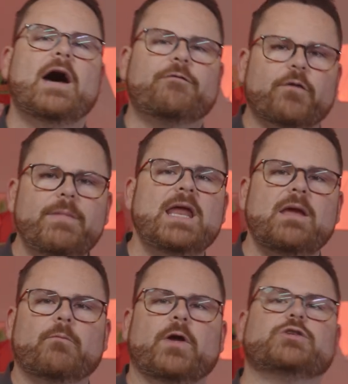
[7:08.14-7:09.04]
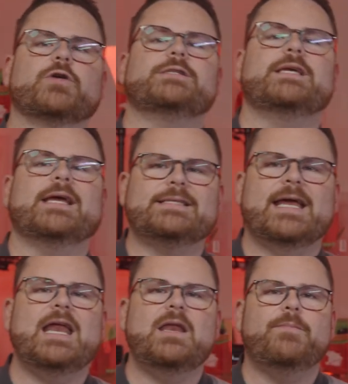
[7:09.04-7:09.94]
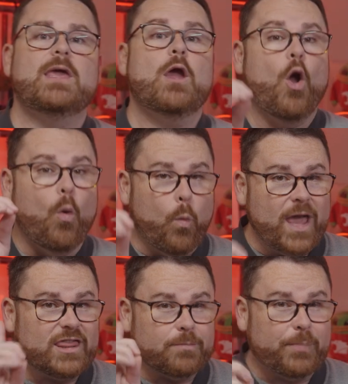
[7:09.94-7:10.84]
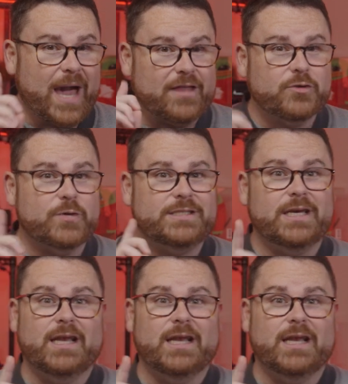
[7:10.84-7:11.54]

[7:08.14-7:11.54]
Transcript: Now, for medium ray tracing at 1080p with path tracing